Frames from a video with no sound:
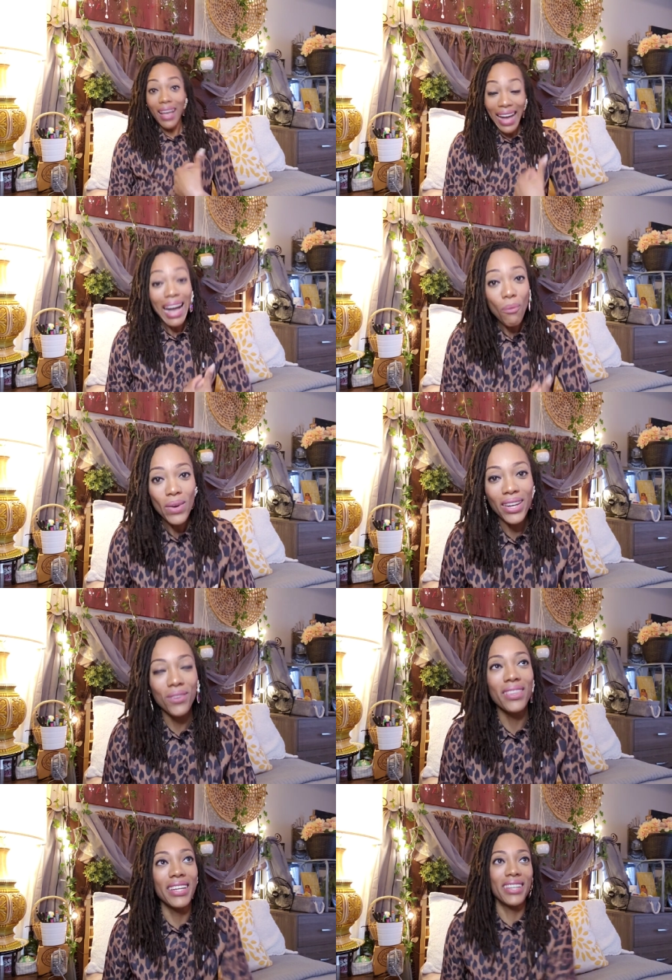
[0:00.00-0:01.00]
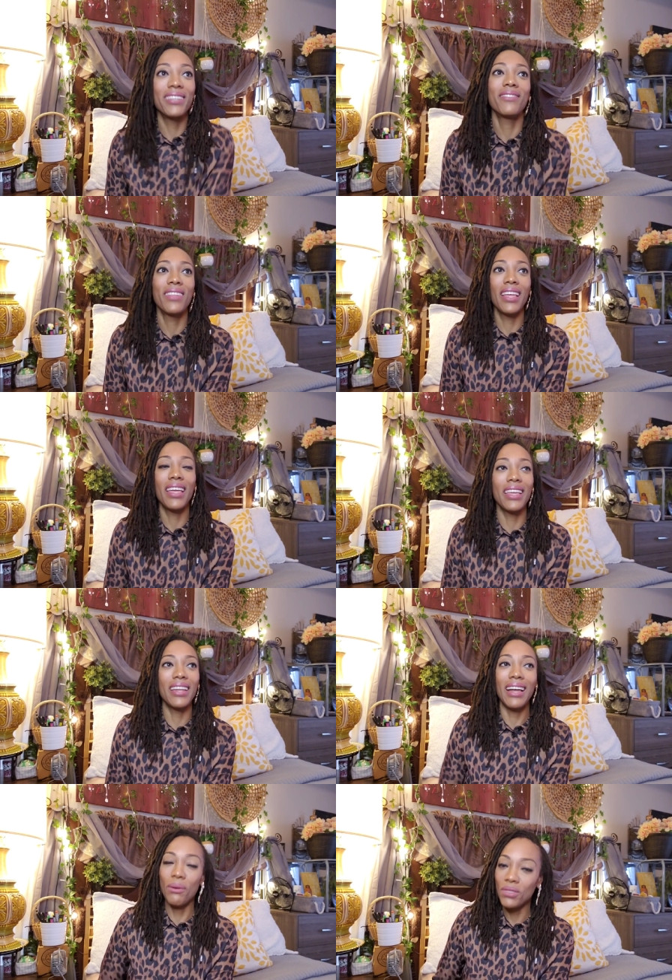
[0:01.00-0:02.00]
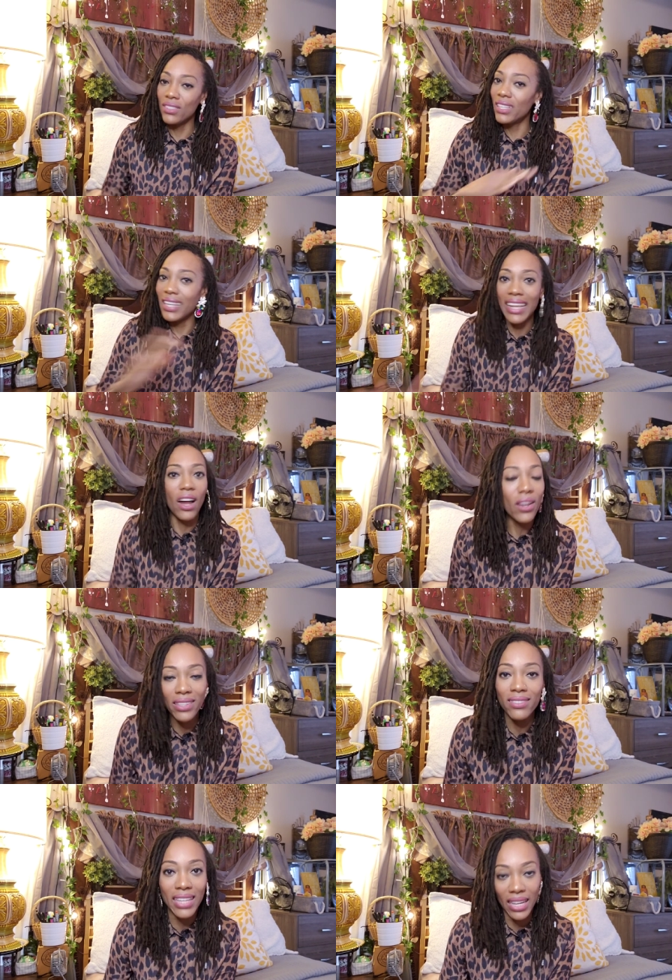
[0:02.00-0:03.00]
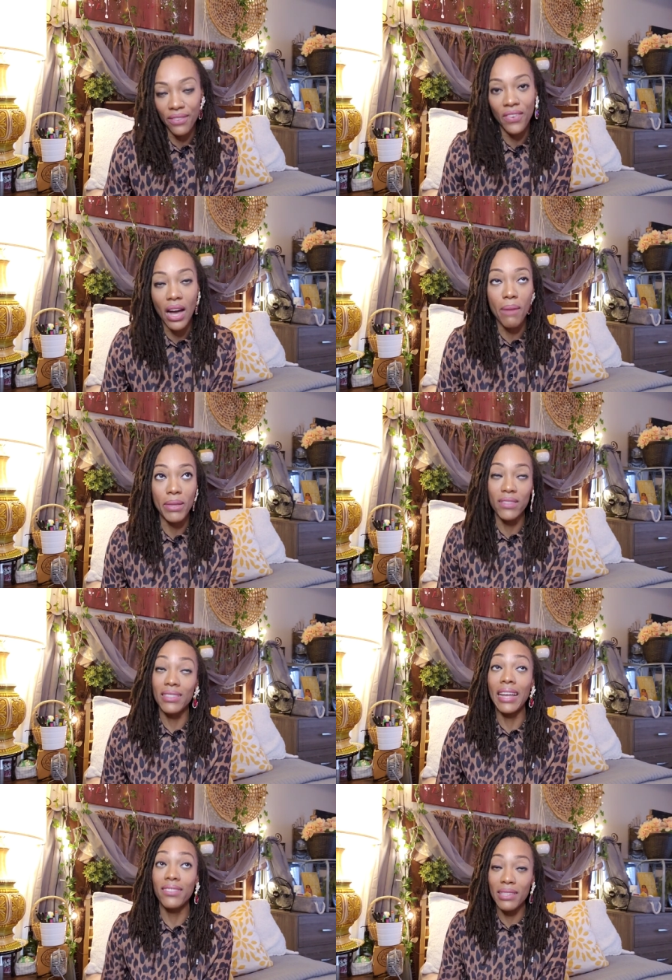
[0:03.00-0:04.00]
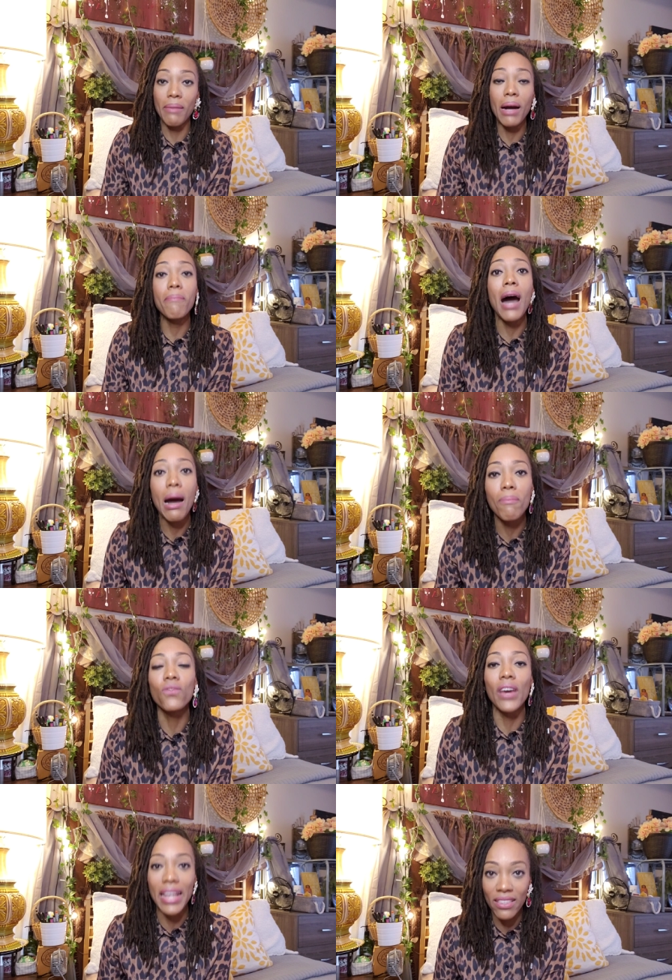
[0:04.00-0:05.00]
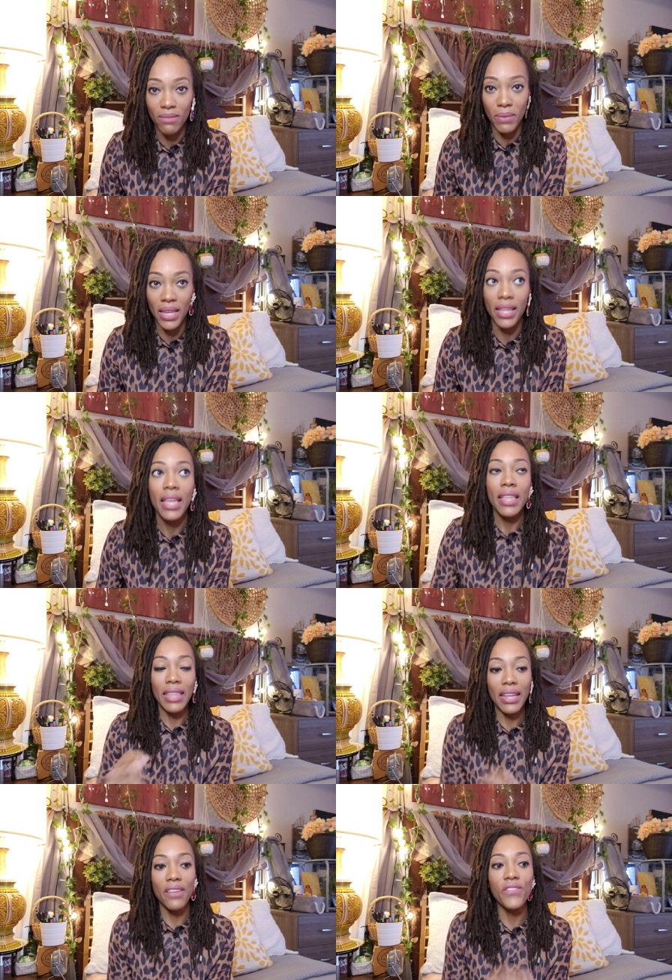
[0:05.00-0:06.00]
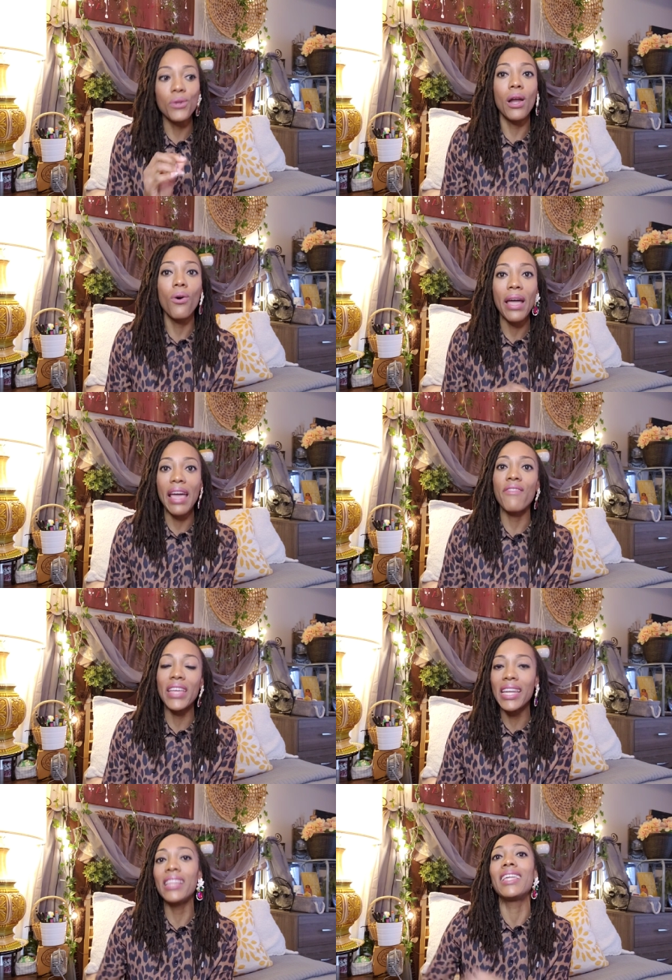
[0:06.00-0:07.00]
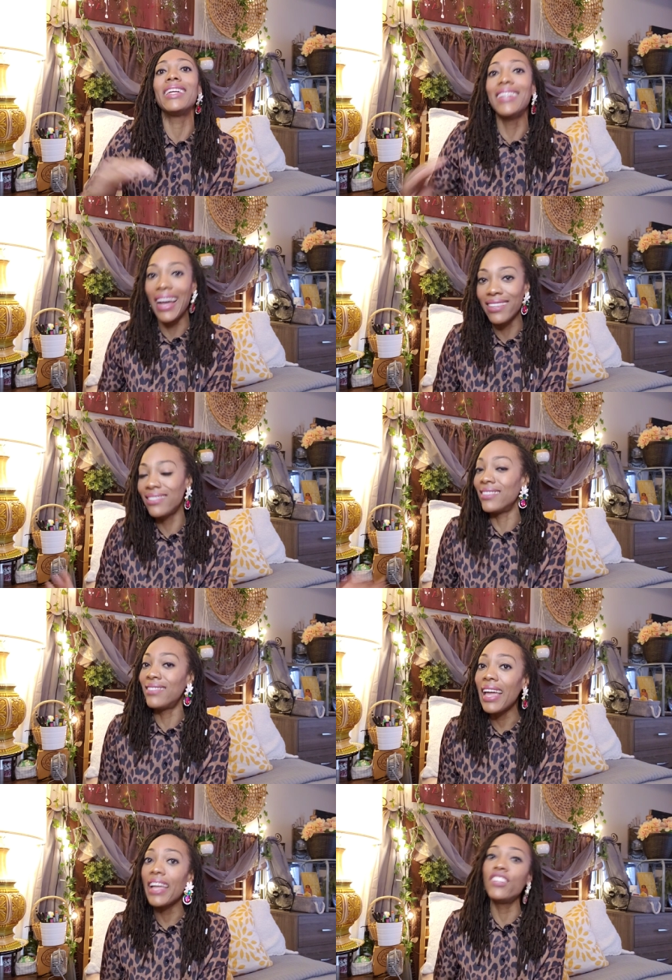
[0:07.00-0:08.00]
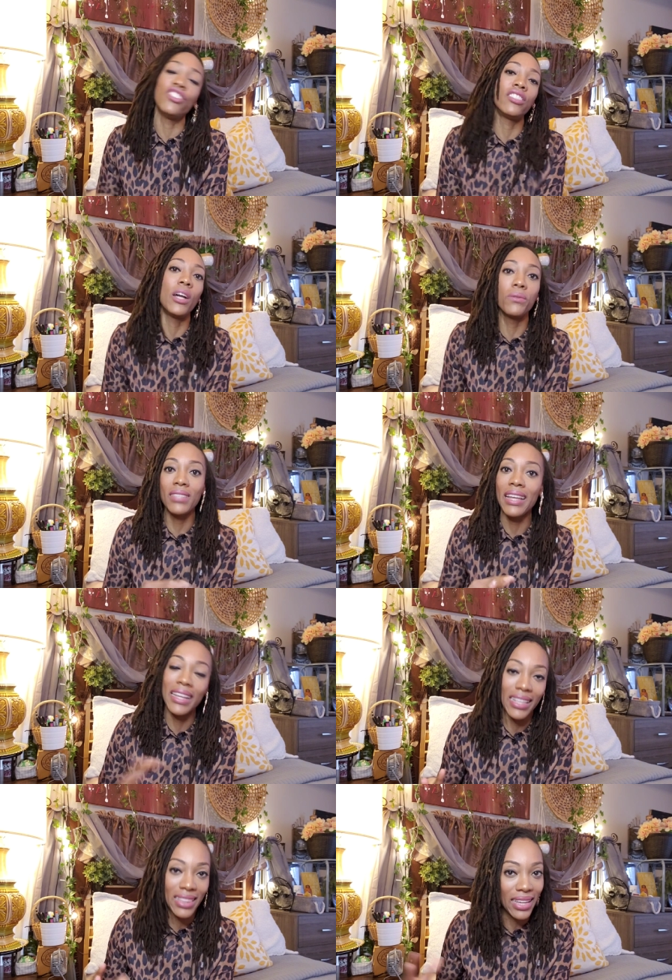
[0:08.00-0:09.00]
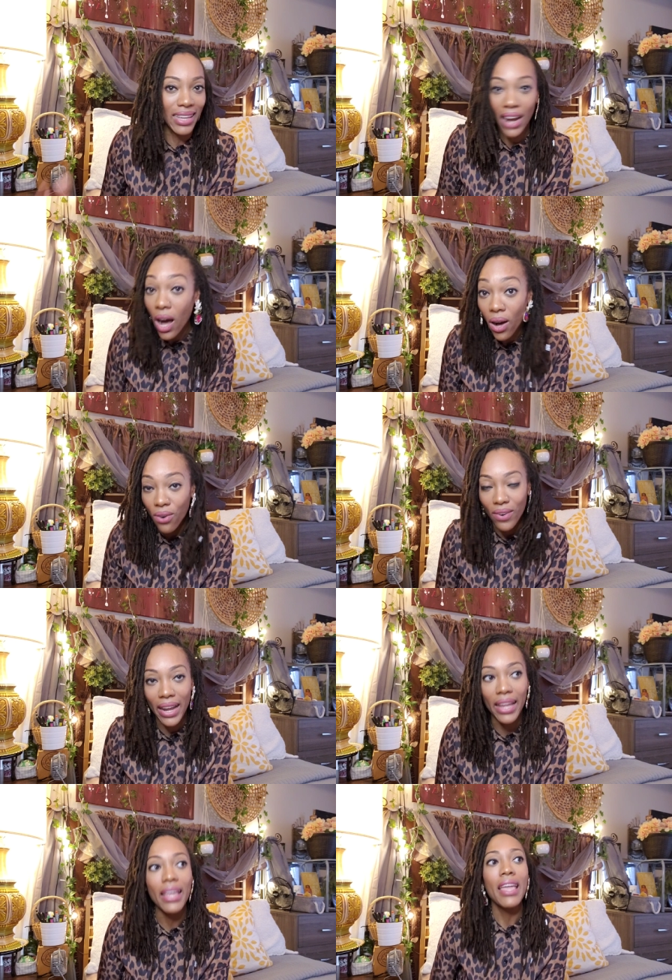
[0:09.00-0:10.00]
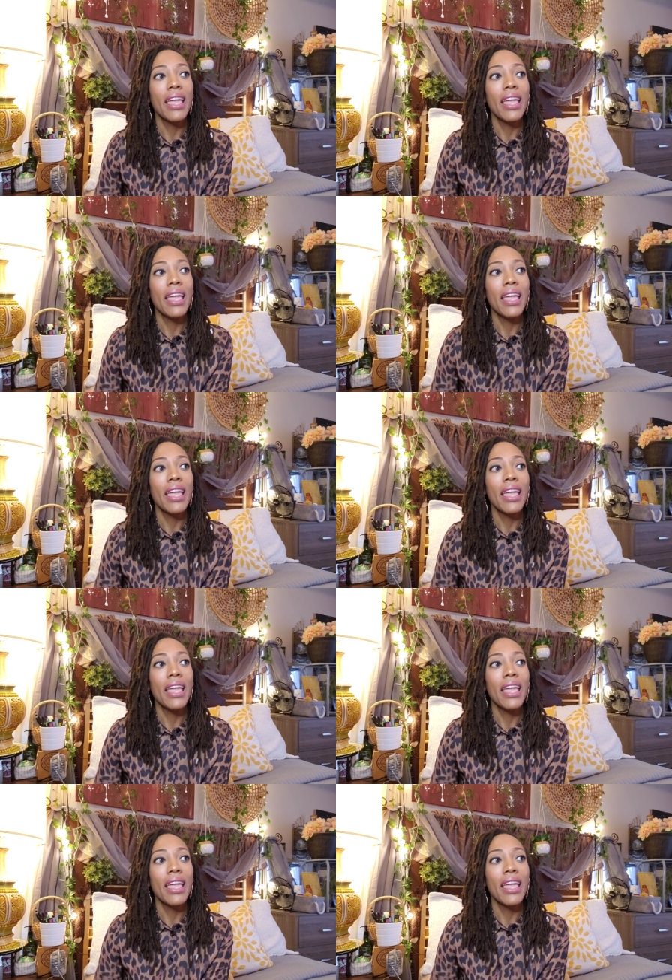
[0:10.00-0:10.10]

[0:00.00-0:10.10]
I went on there and I was looking at all these negative comments. Now, see, my mom raised me that if you don't have anything nice to say, just don't say anything at all, right?